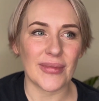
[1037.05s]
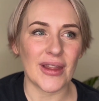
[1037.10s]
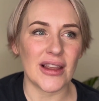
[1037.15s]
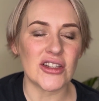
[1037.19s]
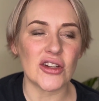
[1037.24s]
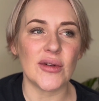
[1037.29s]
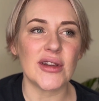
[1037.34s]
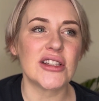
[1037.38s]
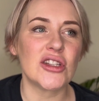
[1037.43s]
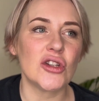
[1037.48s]

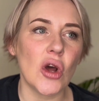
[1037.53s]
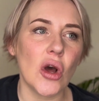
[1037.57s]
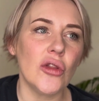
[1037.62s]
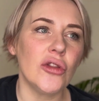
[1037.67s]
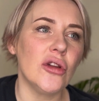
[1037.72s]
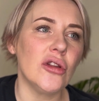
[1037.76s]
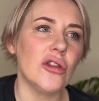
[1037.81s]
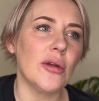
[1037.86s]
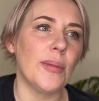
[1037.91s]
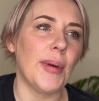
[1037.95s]
So it's not
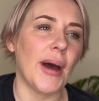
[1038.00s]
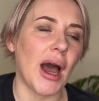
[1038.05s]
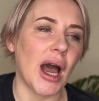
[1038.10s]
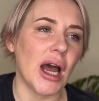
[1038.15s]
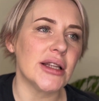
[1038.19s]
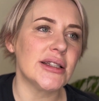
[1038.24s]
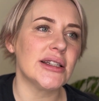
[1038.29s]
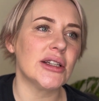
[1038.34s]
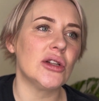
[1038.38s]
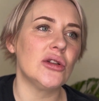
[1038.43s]
that the
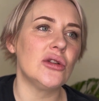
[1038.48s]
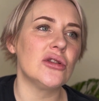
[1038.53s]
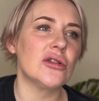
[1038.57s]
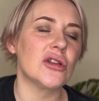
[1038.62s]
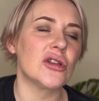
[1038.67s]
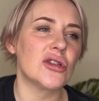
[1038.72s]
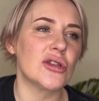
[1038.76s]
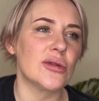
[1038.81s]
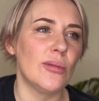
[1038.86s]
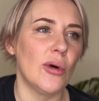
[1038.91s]
particles
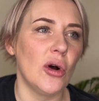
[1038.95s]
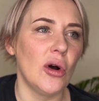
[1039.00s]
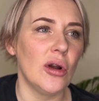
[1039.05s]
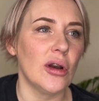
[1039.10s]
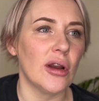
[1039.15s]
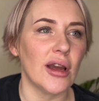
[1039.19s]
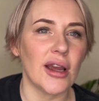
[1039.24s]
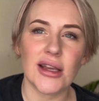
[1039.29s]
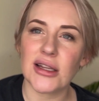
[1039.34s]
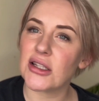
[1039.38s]
are
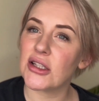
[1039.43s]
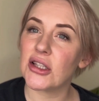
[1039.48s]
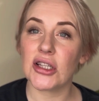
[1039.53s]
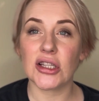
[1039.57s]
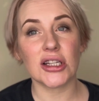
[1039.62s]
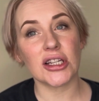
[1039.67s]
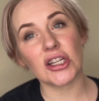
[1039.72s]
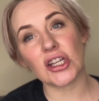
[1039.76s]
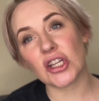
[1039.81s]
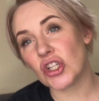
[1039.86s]
smaller, it's
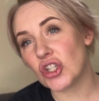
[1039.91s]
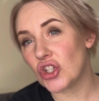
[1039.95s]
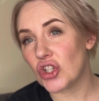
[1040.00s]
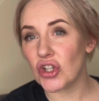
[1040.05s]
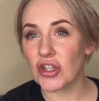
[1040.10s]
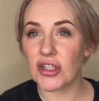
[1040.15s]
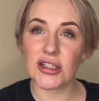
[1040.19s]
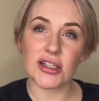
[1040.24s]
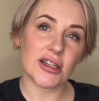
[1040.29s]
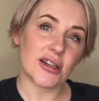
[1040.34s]
that it can
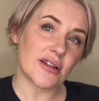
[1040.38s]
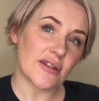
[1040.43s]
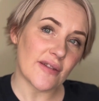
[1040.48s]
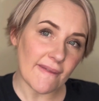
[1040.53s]
just